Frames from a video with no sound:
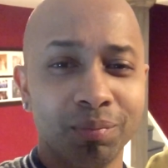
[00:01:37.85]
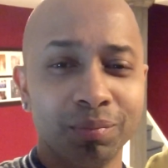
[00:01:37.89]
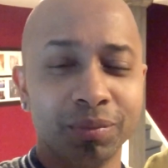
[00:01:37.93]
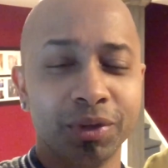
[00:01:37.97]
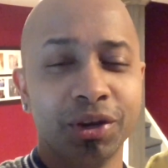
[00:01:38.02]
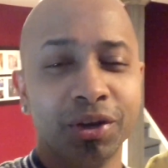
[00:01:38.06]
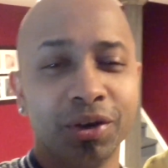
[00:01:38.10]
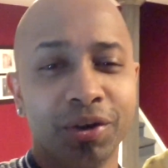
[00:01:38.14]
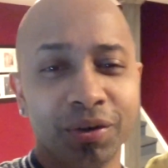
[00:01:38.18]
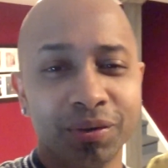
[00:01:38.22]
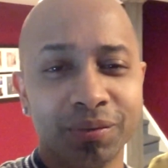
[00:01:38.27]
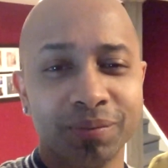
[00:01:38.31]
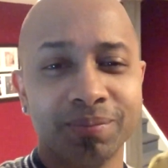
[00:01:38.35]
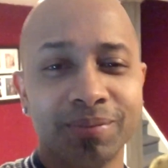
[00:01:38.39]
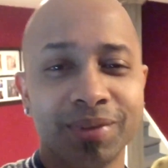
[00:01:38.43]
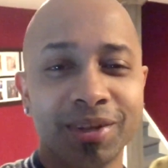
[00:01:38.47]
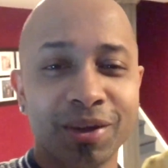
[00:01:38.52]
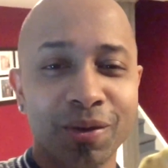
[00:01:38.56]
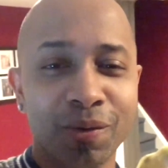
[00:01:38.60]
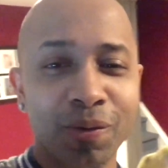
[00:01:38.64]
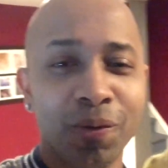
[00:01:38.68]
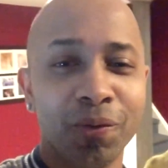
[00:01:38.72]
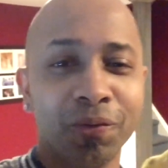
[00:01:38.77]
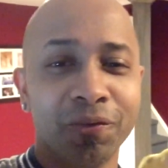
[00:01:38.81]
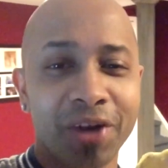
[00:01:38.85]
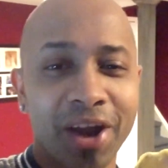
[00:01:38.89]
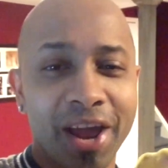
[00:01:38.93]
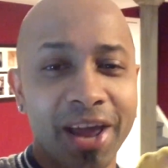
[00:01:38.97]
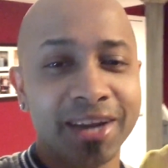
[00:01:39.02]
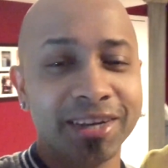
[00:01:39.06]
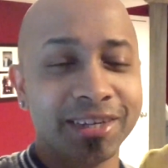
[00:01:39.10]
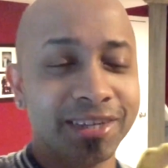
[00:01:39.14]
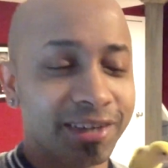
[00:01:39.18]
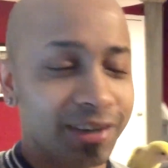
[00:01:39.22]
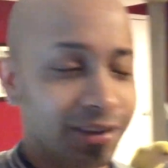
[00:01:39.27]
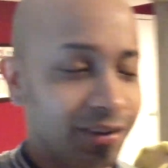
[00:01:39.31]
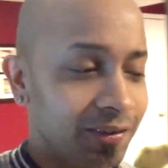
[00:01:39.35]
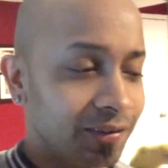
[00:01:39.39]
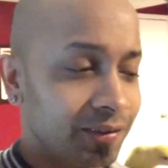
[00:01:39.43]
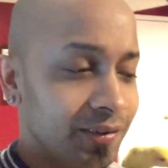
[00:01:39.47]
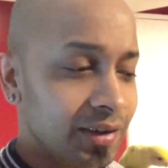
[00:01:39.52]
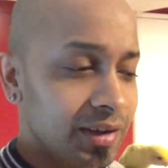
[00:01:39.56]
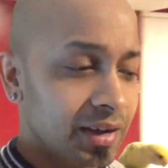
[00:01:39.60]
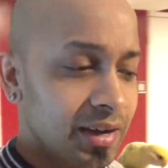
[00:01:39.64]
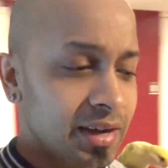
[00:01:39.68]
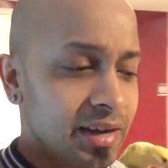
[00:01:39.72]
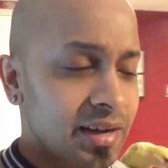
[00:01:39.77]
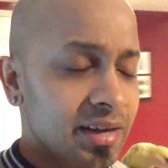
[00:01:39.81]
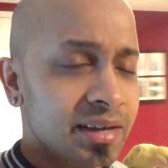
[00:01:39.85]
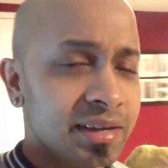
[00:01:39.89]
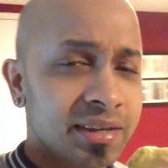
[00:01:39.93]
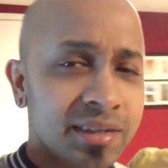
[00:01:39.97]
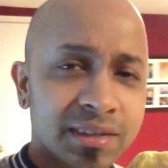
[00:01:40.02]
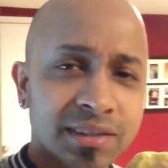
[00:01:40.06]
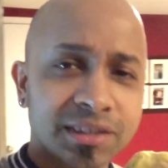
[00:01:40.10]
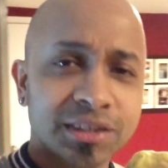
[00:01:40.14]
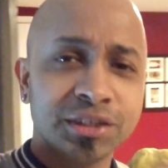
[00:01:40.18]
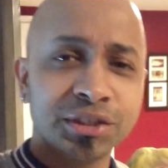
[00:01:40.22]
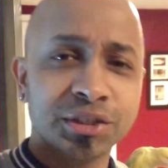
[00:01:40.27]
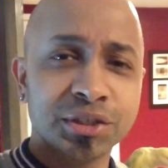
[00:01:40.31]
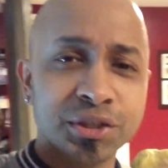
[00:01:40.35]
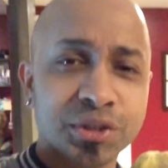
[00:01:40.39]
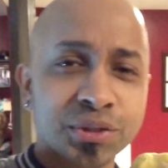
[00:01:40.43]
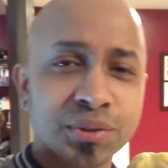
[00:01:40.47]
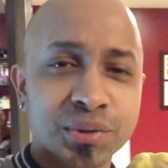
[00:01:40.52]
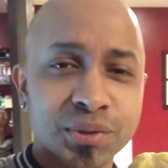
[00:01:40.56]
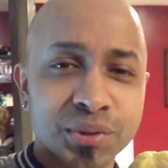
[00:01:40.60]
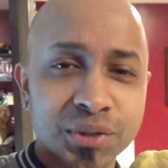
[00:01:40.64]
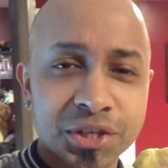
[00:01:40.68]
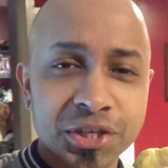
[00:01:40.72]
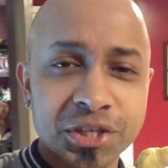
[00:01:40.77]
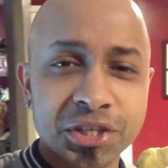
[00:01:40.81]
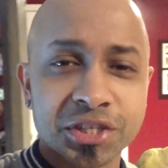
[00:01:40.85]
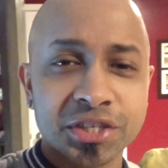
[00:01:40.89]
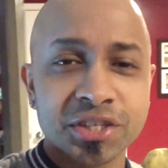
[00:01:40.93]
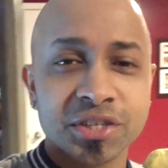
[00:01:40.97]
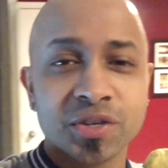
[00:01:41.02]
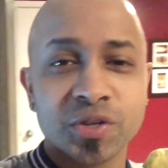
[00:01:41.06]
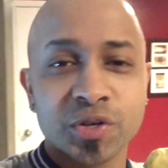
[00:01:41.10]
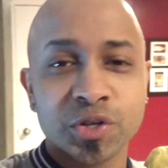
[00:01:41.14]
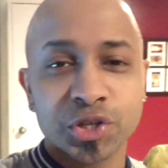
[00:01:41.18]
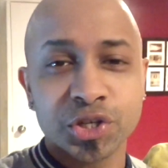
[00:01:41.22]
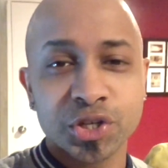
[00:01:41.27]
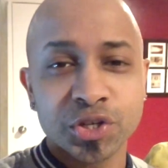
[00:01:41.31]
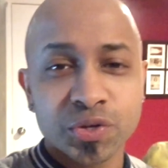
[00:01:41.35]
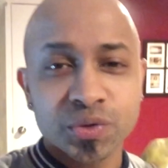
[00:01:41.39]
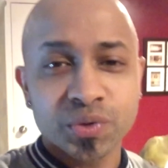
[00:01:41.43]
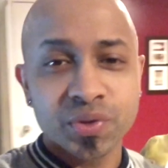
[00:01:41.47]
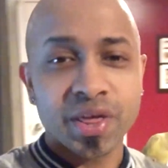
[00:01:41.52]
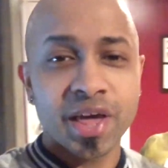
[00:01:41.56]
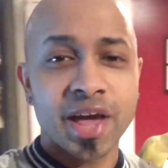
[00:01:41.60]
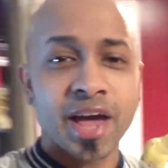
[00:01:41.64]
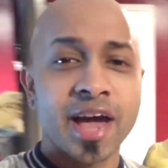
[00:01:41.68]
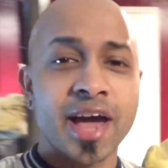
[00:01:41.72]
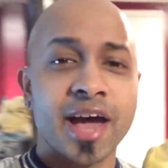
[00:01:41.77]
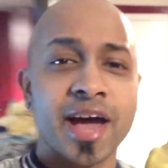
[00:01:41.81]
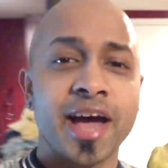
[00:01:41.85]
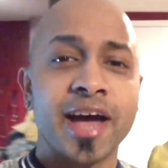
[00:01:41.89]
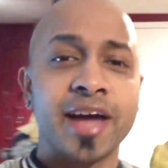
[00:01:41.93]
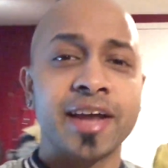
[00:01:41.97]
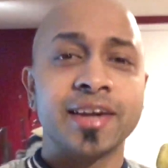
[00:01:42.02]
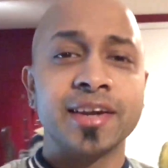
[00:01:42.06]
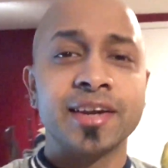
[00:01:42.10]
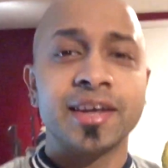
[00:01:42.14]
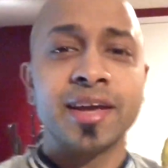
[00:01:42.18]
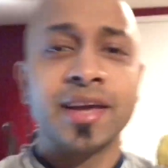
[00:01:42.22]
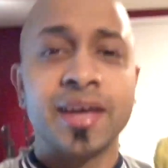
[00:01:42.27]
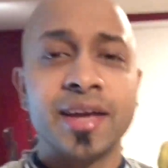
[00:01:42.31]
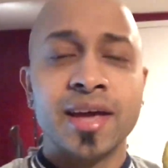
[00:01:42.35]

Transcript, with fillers: You know the whole rant. You know you should do this. You know you should do that.